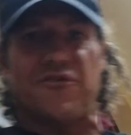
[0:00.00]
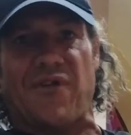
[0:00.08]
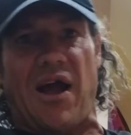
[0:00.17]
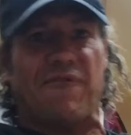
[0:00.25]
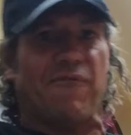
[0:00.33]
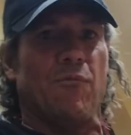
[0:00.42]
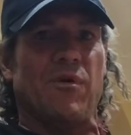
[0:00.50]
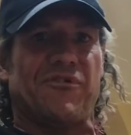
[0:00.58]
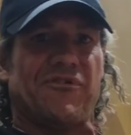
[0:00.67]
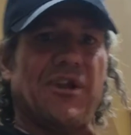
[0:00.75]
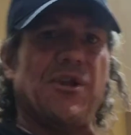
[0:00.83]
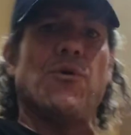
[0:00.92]
the track from one
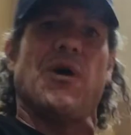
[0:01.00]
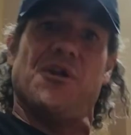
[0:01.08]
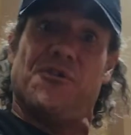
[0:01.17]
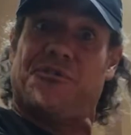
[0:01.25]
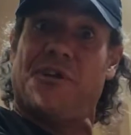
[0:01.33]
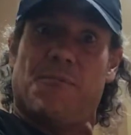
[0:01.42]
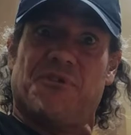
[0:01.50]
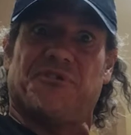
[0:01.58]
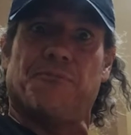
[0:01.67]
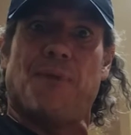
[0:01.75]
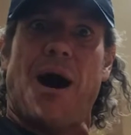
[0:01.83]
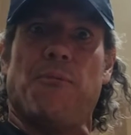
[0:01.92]
city to one and see how much
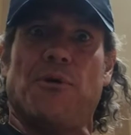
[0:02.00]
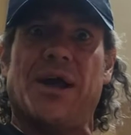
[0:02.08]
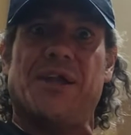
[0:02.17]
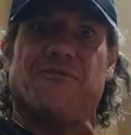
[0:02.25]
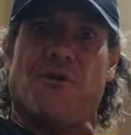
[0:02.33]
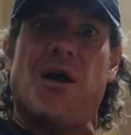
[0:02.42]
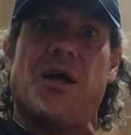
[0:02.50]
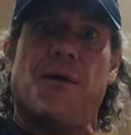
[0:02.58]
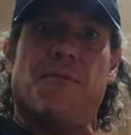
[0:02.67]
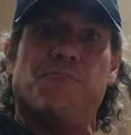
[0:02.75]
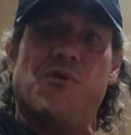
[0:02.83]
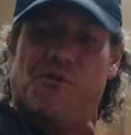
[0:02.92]
the bobblehead
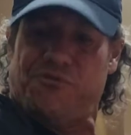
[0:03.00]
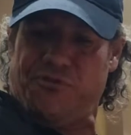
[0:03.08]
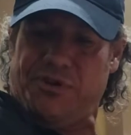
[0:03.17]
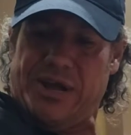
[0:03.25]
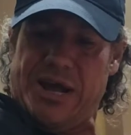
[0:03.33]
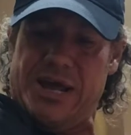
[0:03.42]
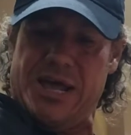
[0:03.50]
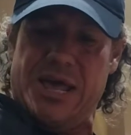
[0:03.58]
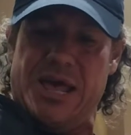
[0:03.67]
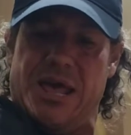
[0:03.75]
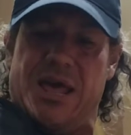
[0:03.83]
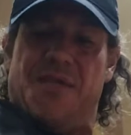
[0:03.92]
moves. Okay,
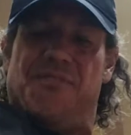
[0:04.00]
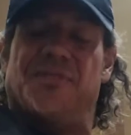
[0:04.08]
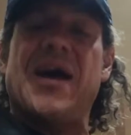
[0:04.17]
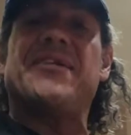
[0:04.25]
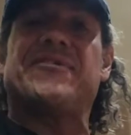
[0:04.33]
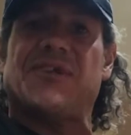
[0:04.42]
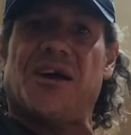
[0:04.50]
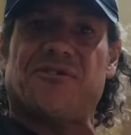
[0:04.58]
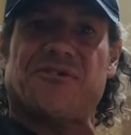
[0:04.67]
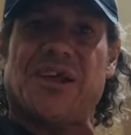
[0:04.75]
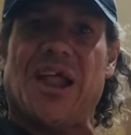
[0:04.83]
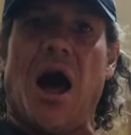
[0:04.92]
then
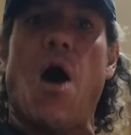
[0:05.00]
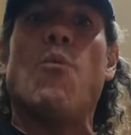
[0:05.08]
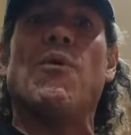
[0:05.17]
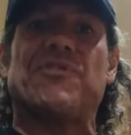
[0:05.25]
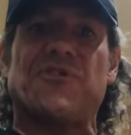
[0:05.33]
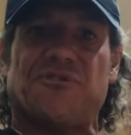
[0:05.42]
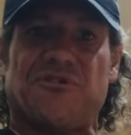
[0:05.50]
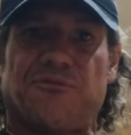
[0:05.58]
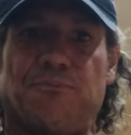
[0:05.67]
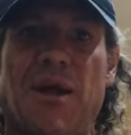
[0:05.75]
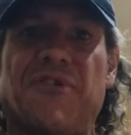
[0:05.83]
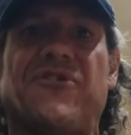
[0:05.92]
test it out with the
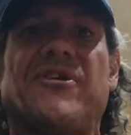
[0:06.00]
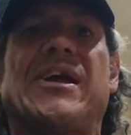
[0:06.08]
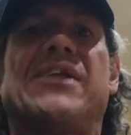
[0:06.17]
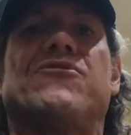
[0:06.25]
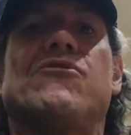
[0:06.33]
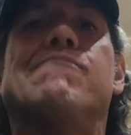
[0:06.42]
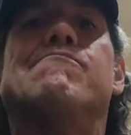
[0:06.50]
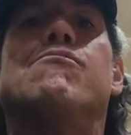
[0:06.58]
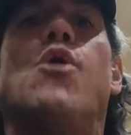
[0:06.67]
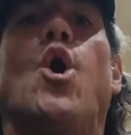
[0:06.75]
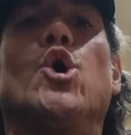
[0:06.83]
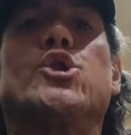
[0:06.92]
suspension kit. Do
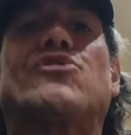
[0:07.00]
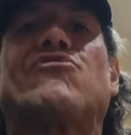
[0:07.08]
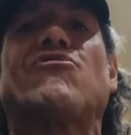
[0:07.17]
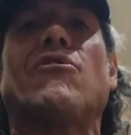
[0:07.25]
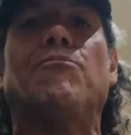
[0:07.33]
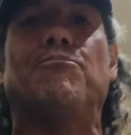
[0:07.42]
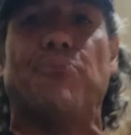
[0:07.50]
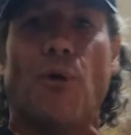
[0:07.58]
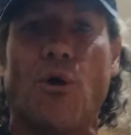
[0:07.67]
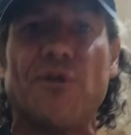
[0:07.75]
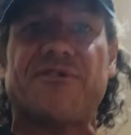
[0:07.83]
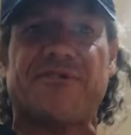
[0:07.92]

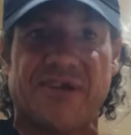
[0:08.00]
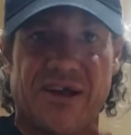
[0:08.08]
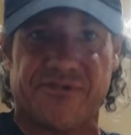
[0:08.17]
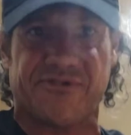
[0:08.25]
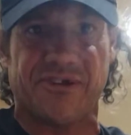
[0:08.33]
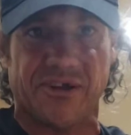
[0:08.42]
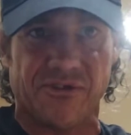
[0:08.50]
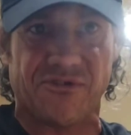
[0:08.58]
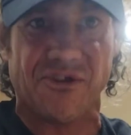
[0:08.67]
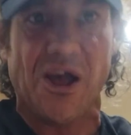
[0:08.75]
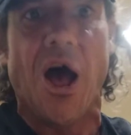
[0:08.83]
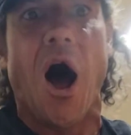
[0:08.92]
multiple
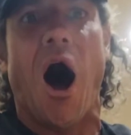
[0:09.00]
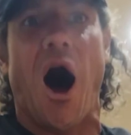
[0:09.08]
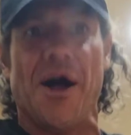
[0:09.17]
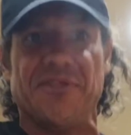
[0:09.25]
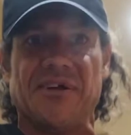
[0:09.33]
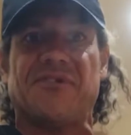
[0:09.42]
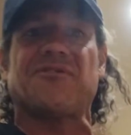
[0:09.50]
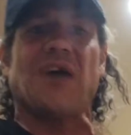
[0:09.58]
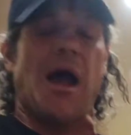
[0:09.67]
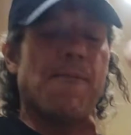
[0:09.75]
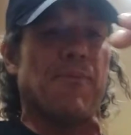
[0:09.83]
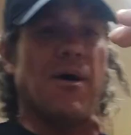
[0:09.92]
testings on the
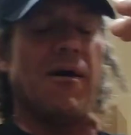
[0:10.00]
type